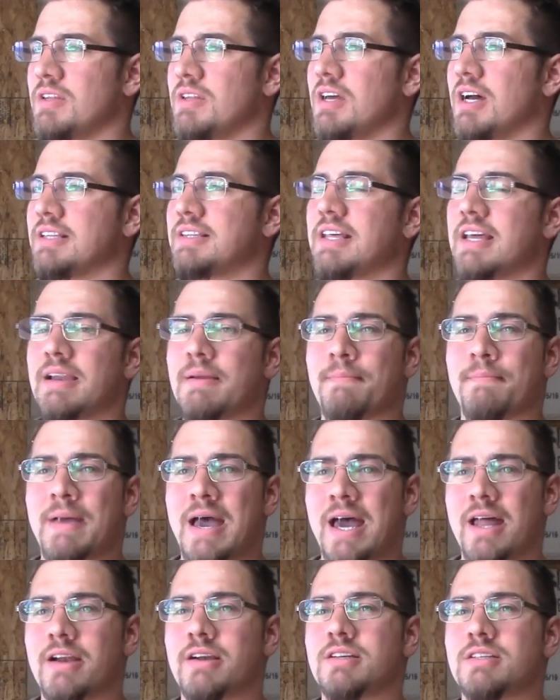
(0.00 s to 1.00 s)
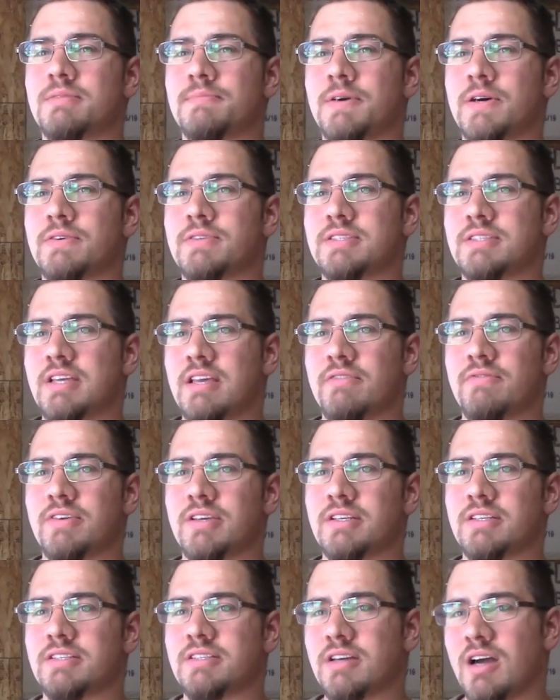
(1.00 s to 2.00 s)
not that it matters about
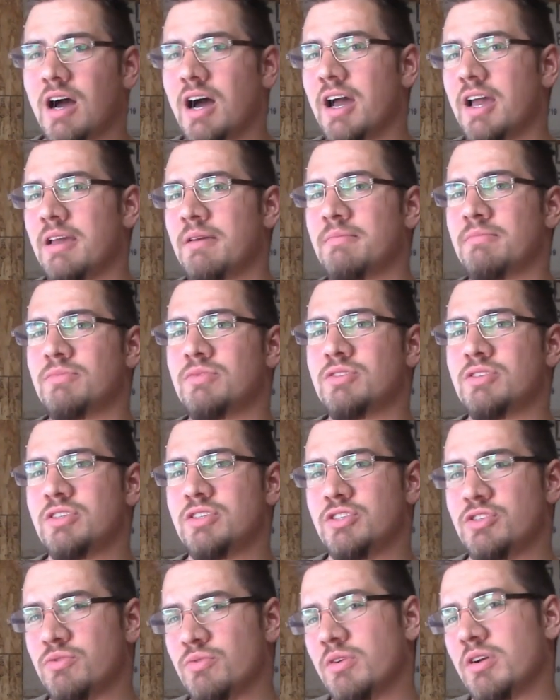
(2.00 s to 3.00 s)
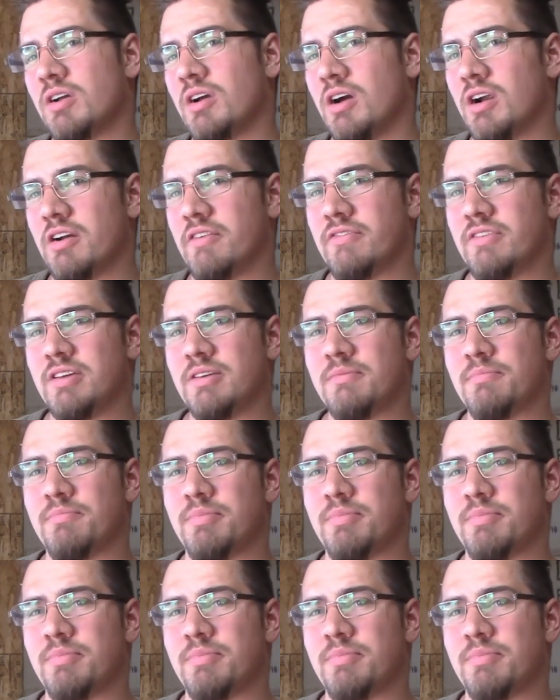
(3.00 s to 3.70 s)
saving time to do a carving,